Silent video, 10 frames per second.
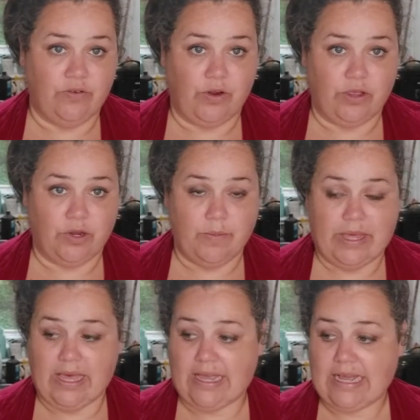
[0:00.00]
for a little
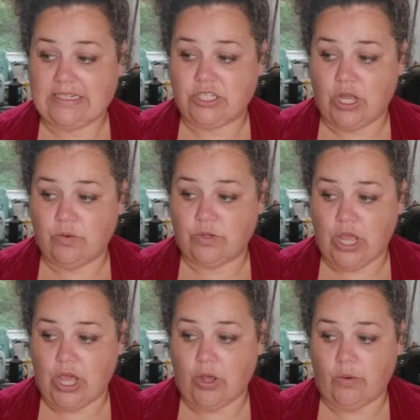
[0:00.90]
bit, and I don't
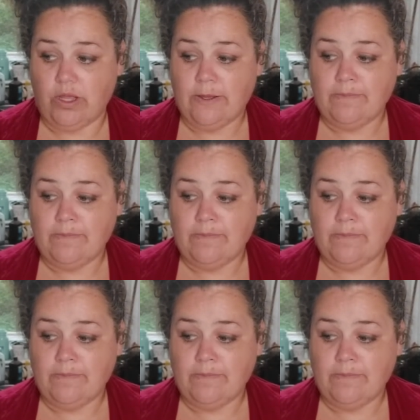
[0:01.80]
know